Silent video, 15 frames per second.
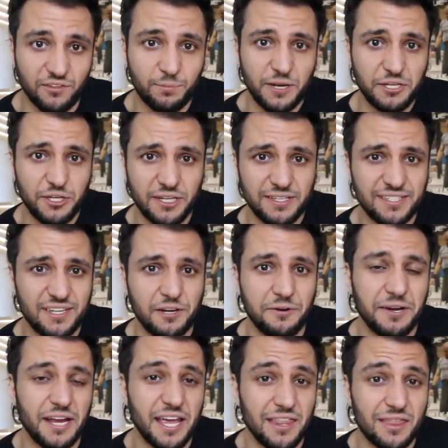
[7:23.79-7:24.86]
especially
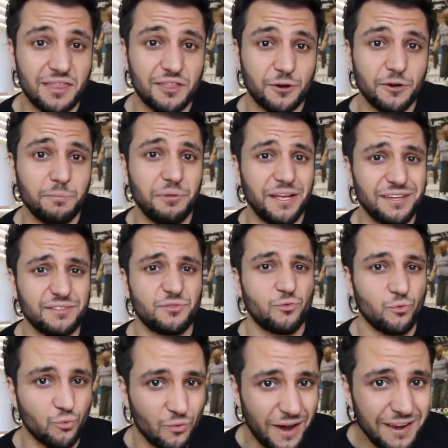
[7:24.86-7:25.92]
considering in third place,
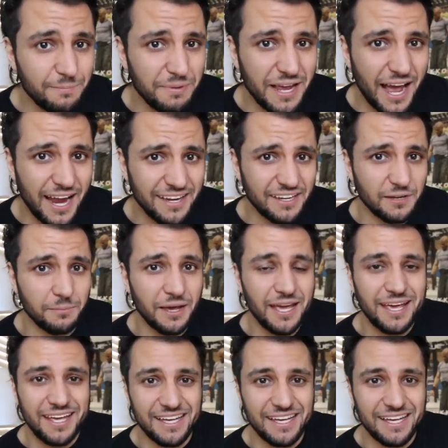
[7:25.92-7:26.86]
right behind him,